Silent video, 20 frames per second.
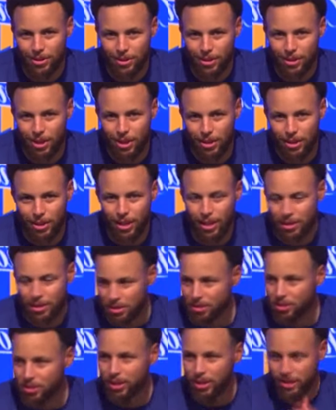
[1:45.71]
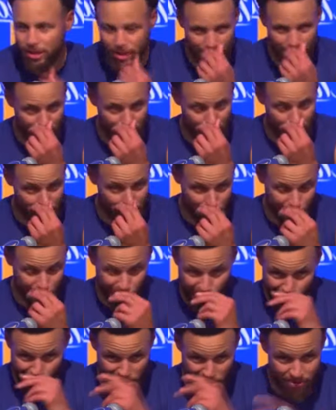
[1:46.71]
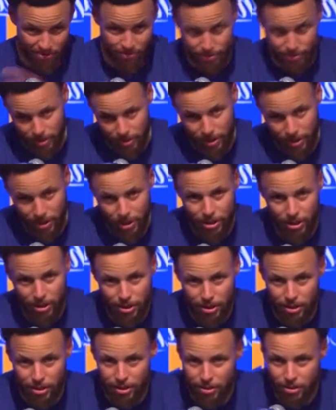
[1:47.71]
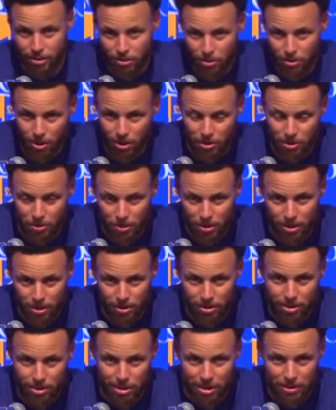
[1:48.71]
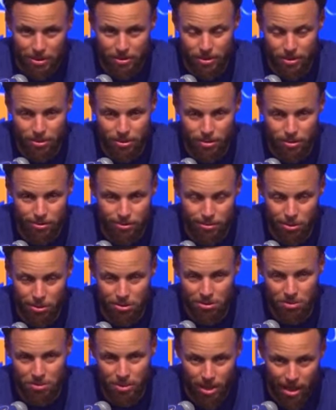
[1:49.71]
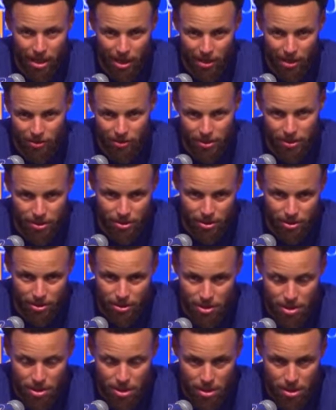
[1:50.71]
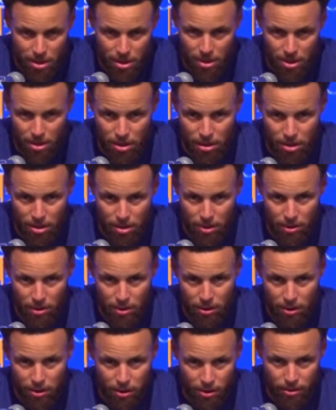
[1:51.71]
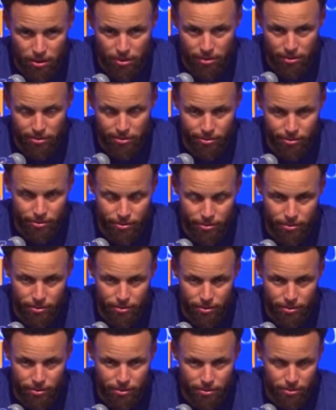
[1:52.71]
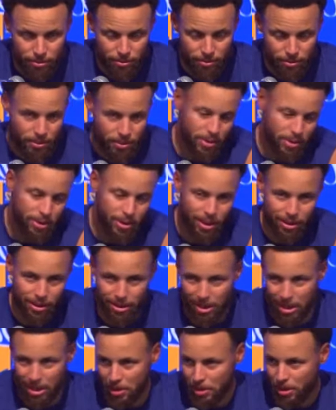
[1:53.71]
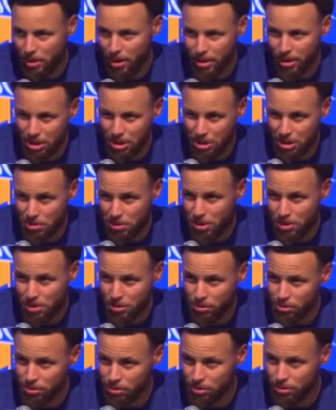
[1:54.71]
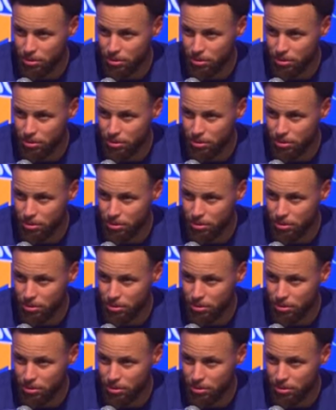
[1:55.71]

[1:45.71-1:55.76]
how the last year ended, how I was playing, the work I put in the summer, ultimate confidence, and just letting the game kind of come to you.